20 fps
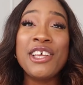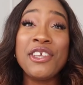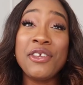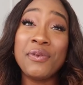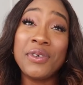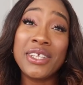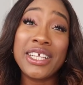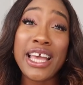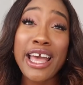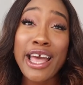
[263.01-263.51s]

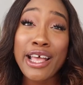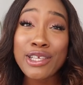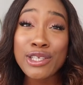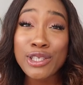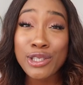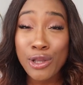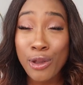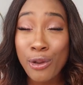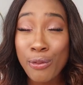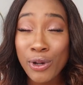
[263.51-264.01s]
you would get
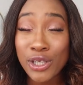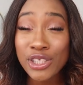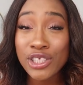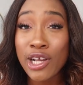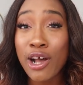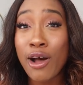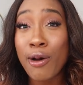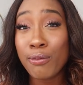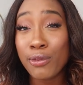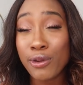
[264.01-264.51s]
so much
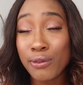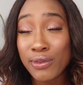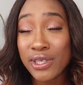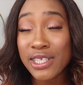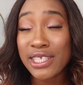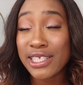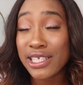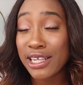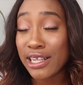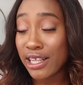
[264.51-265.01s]
much
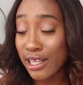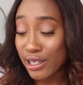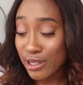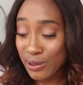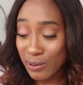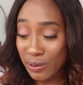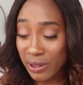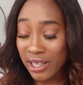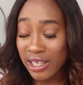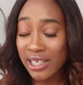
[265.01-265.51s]
compliments in
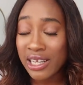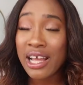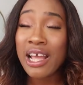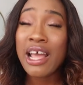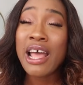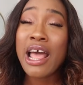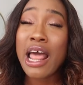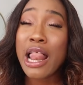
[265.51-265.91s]
this one